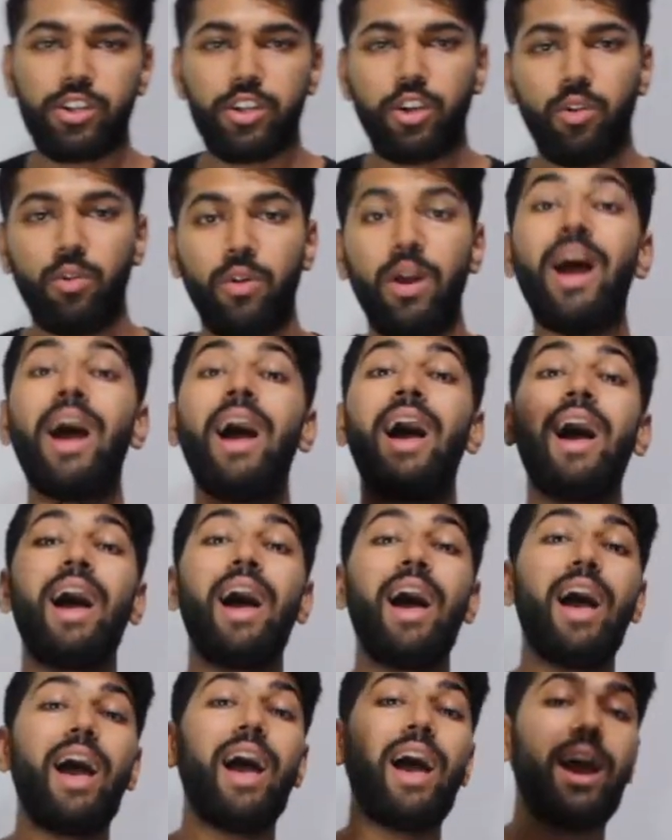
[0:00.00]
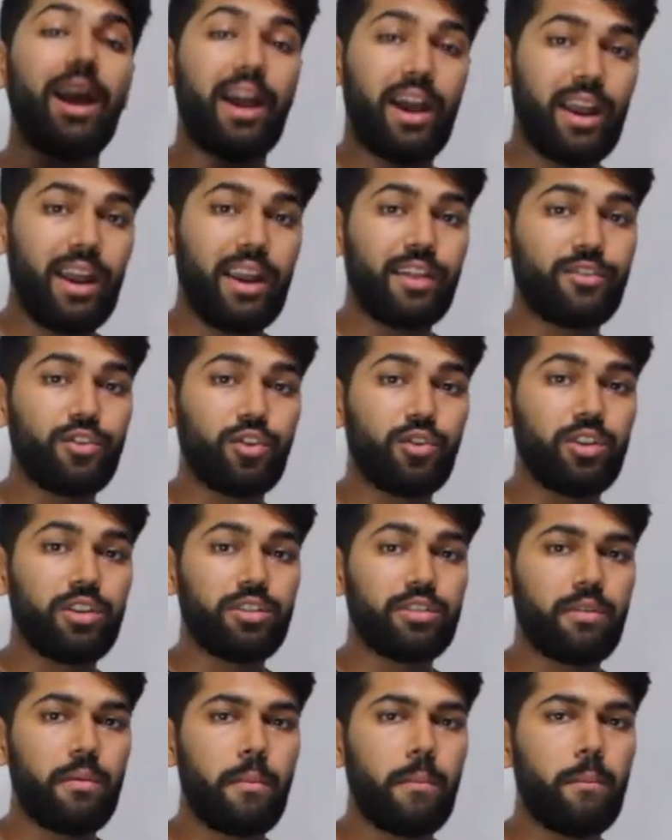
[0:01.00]
show. Let's do
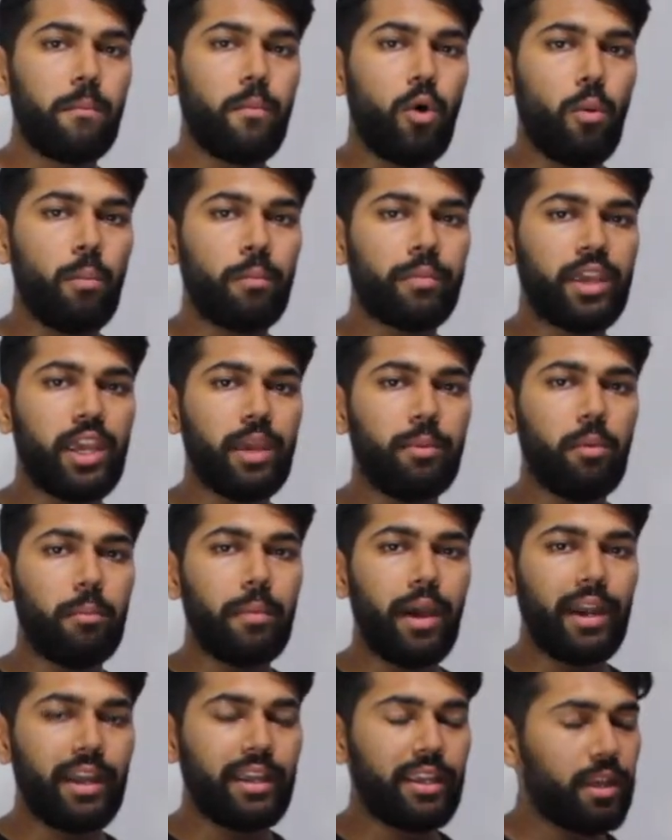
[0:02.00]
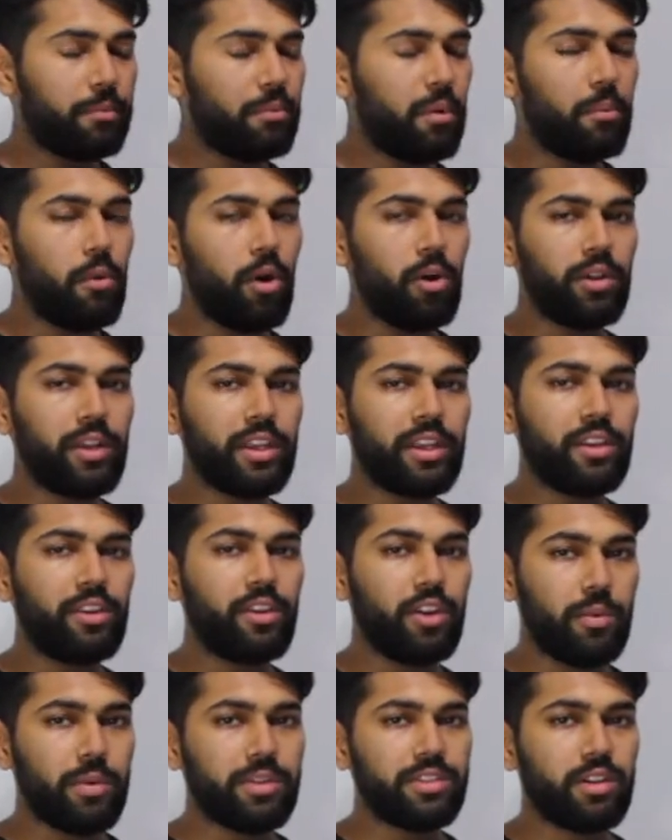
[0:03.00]
this. Boom. Keep on batting, keep on bowling.
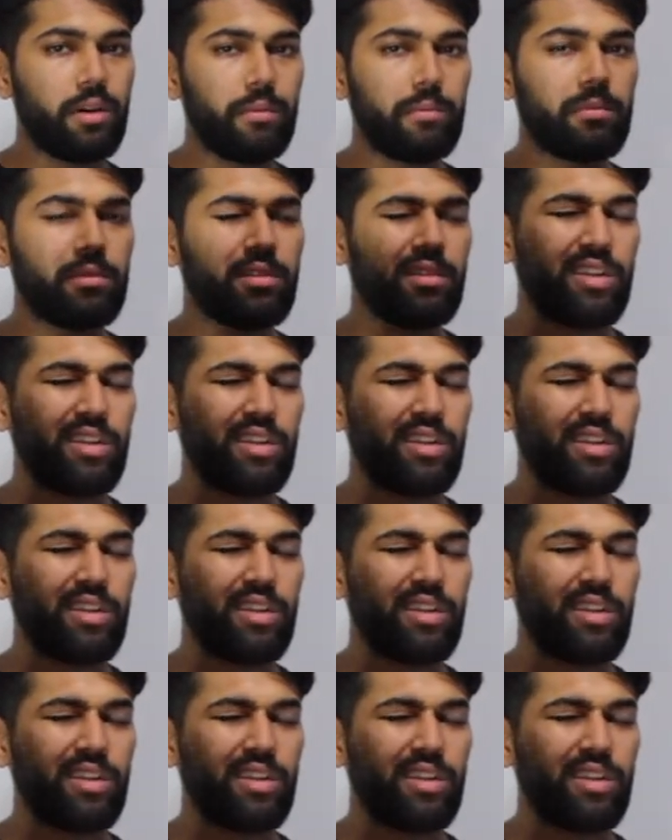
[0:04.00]
You know what's up.